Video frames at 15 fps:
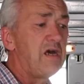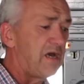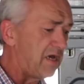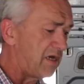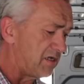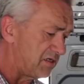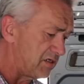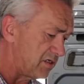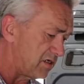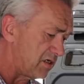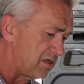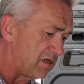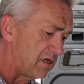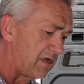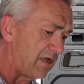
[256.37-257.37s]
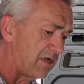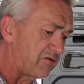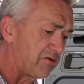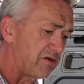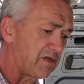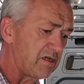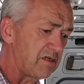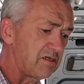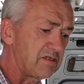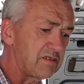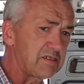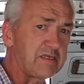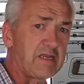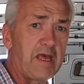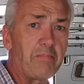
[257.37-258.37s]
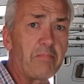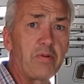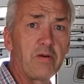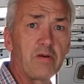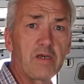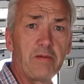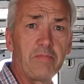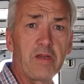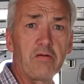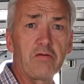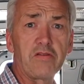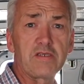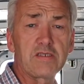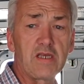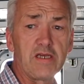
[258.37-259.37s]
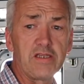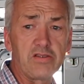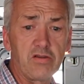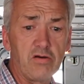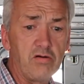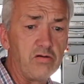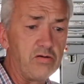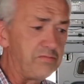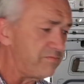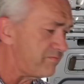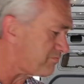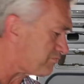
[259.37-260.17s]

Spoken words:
and an electric step coming out the side door.